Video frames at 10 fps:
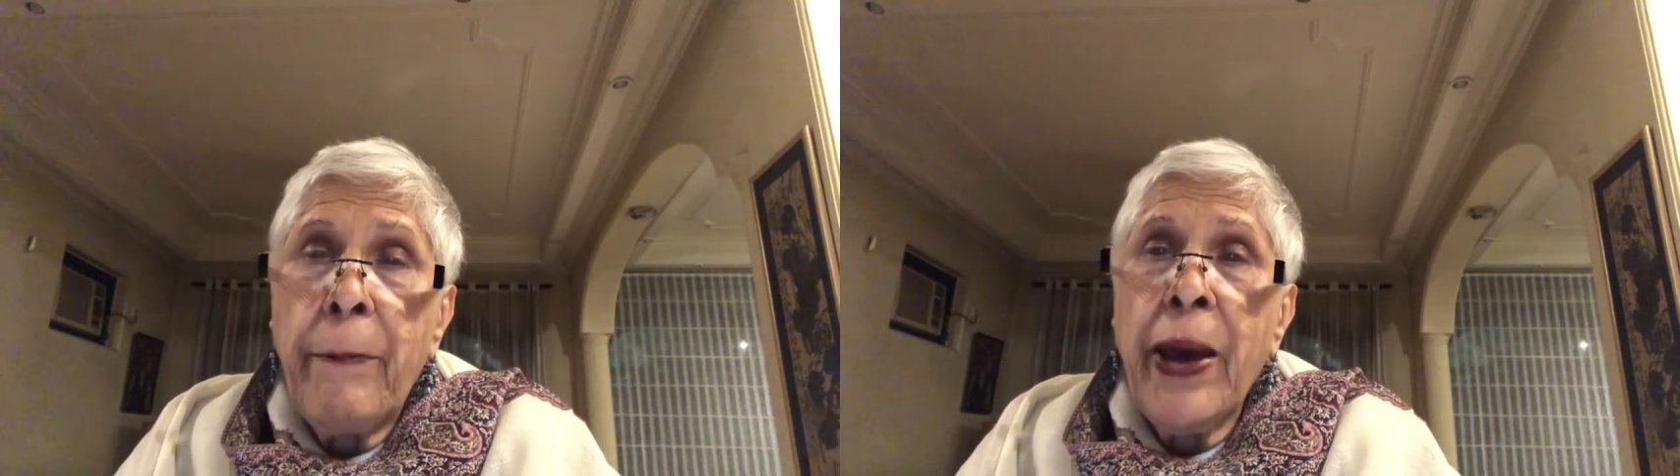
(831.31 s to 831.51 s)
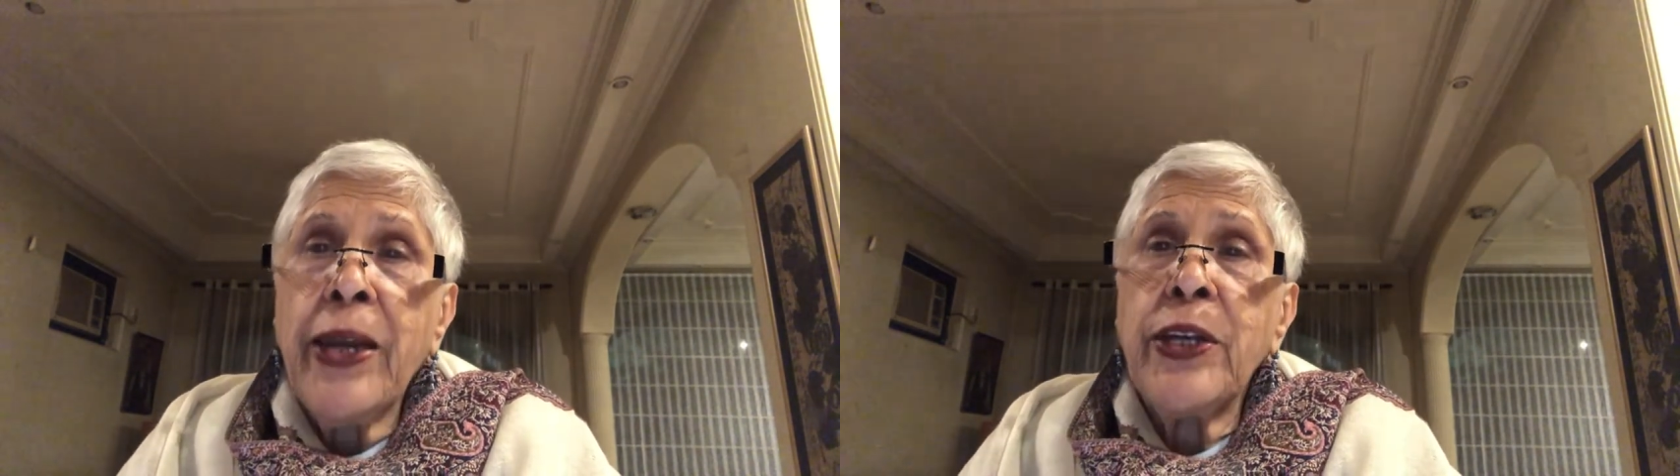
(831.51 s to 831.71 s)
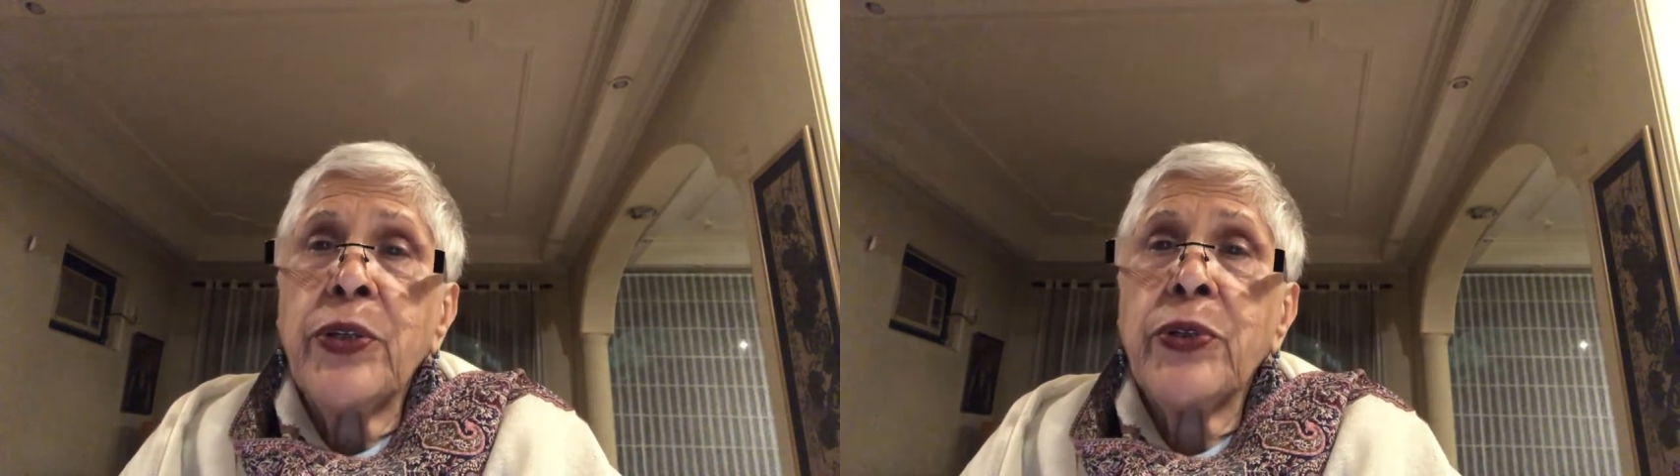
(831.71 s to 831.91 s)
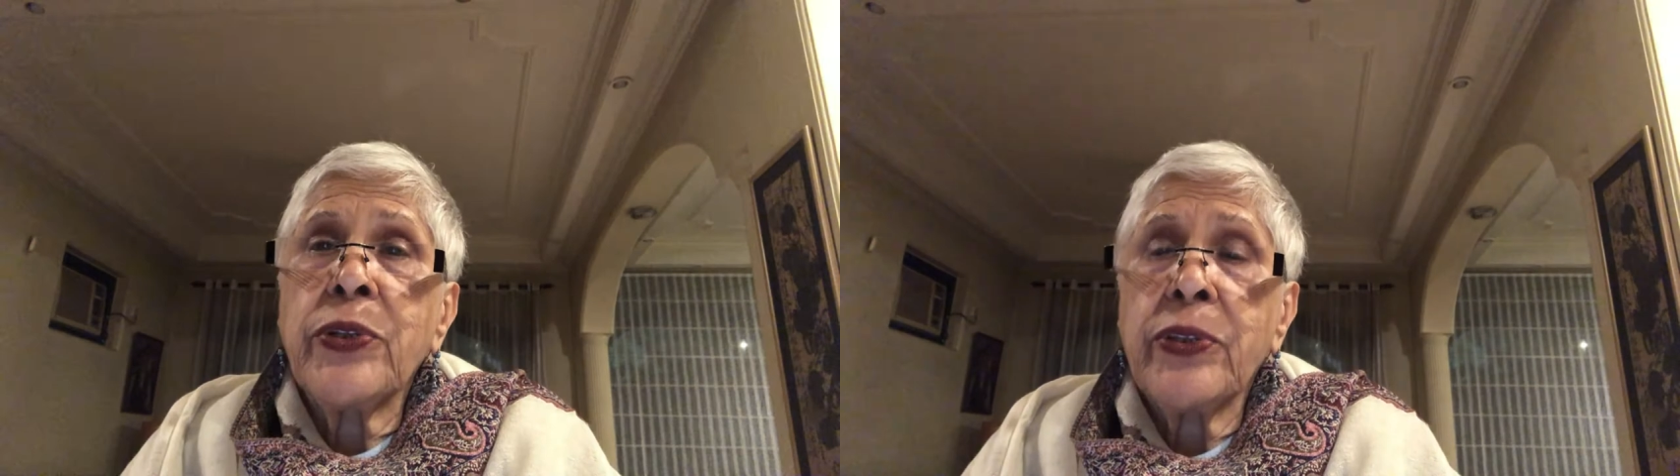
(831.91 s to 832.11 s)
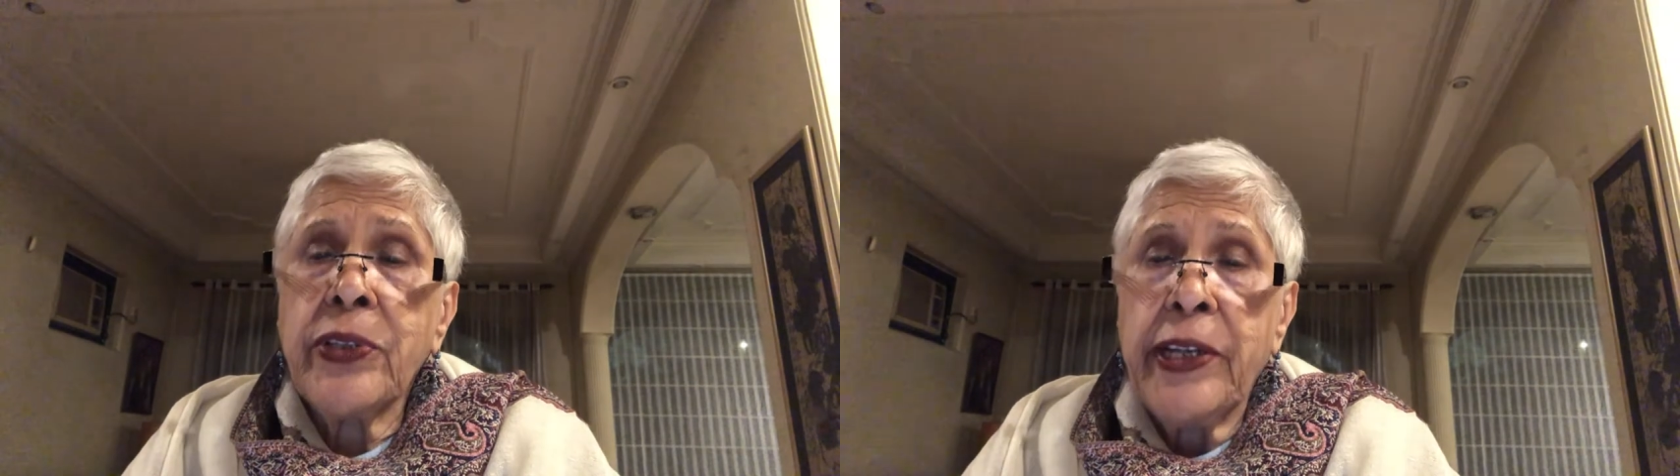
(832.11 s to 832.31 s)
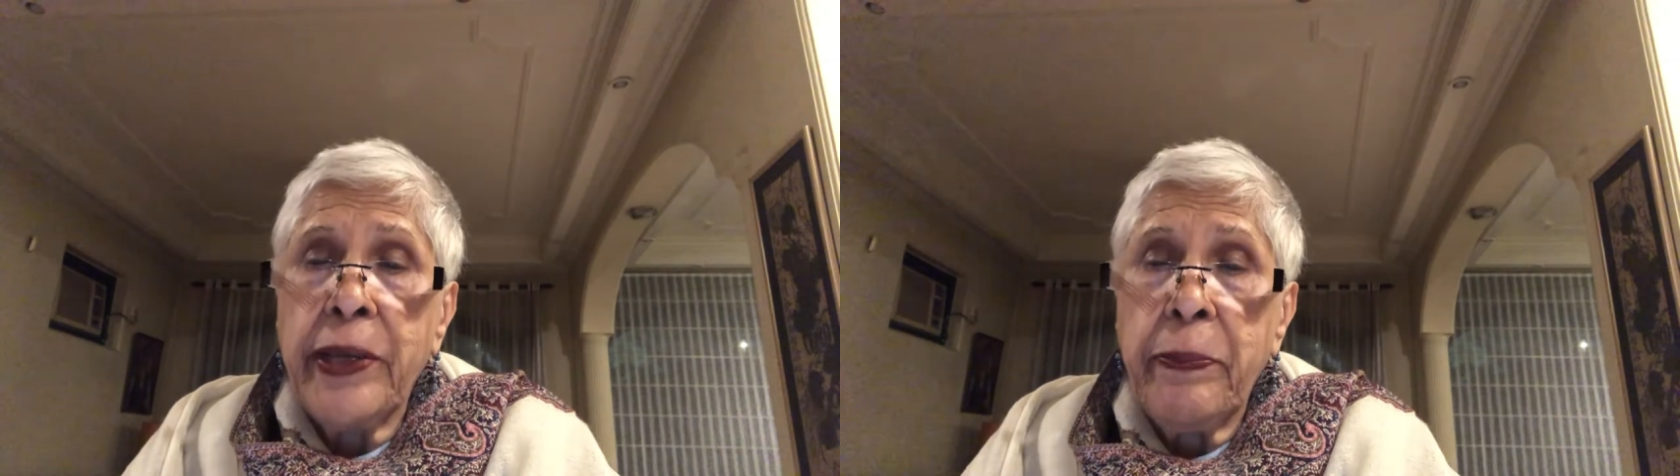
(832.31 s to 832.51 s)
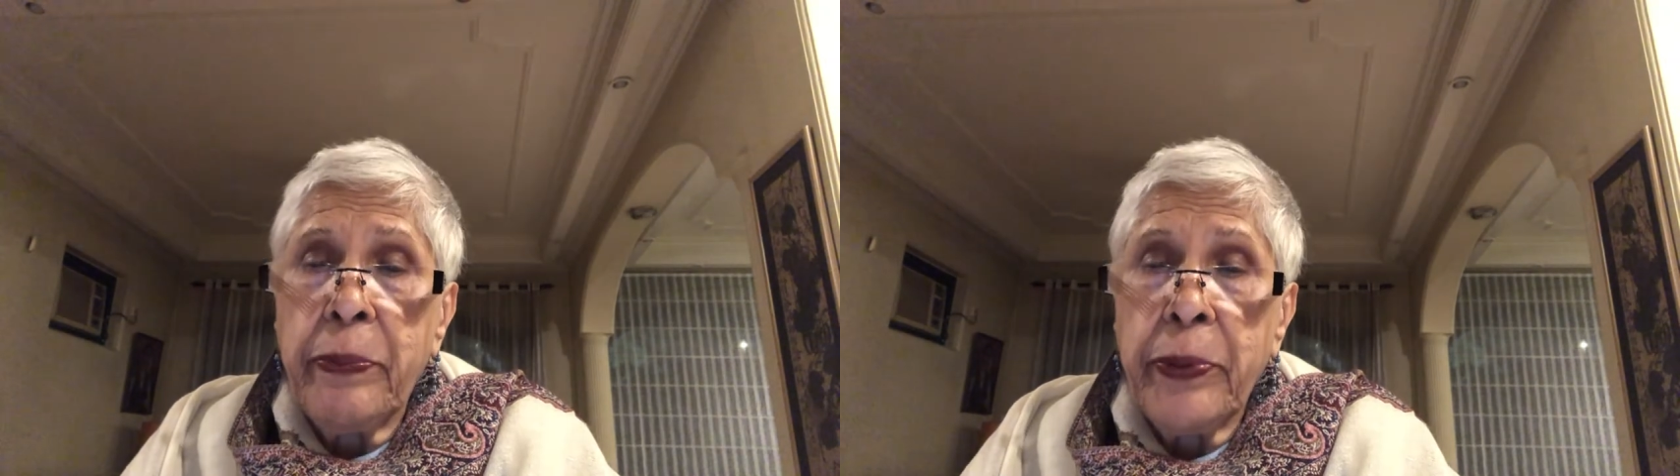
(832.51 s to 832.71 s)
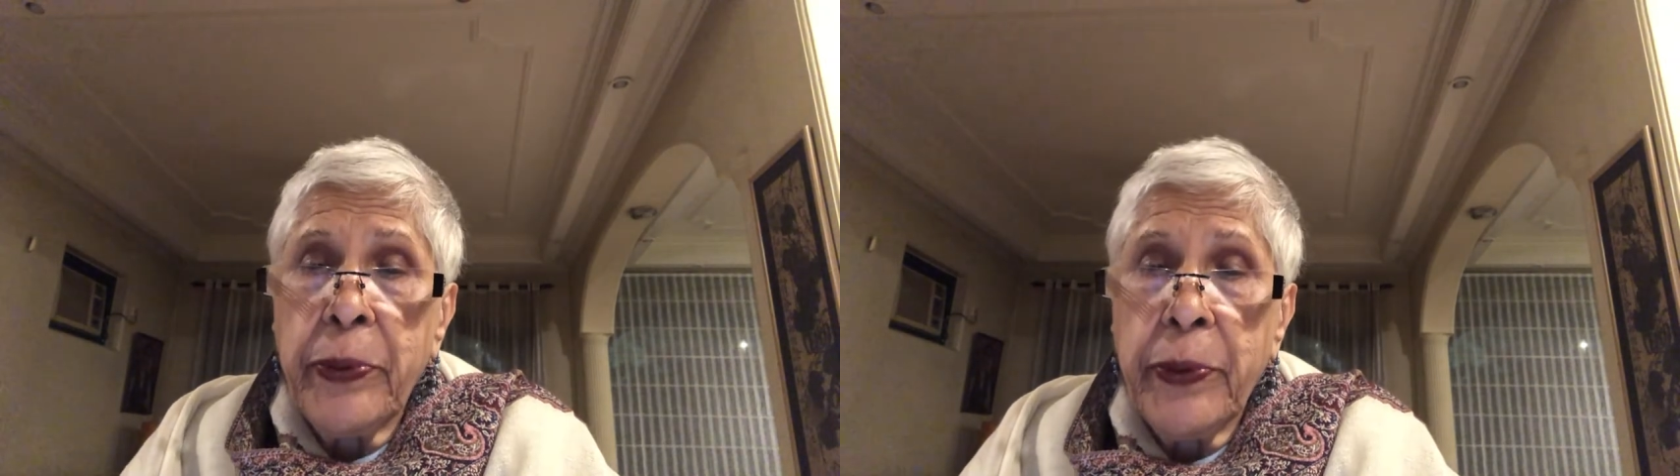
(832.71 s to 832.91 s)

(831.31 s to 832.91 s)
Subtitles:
banished sleep.